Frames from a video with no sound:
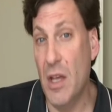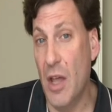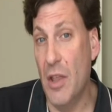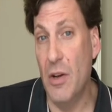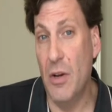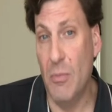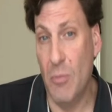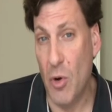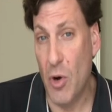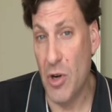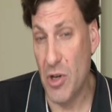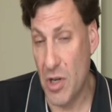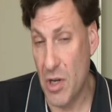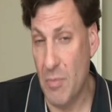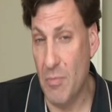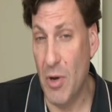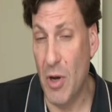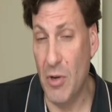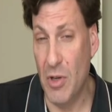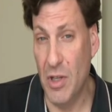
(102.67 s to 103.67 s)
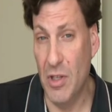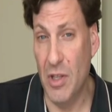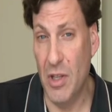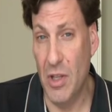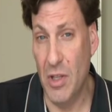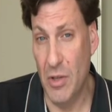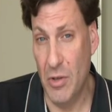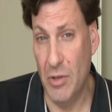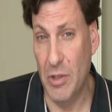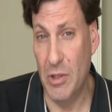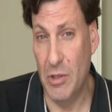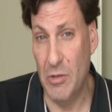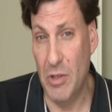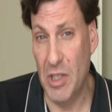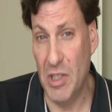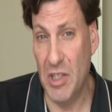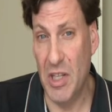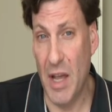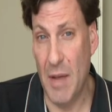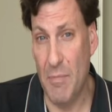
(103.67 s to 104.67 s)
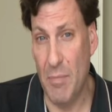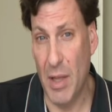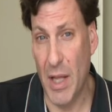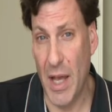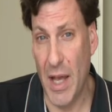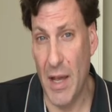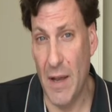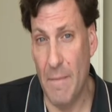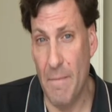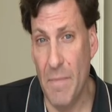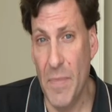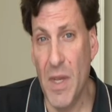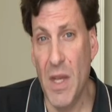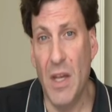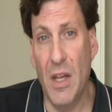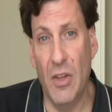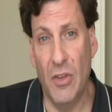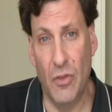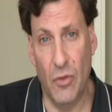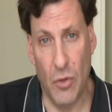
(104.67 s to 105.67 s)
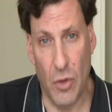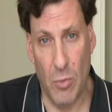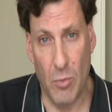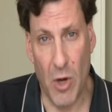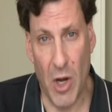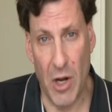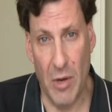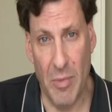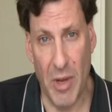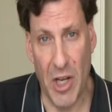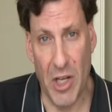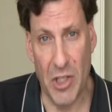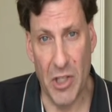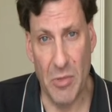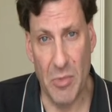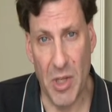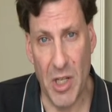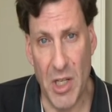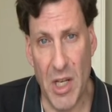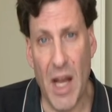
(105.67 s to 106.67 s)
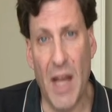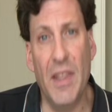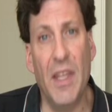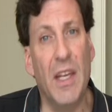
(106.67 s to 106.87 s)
The other important component to the Euclid Streetscape Plan is stormwater management.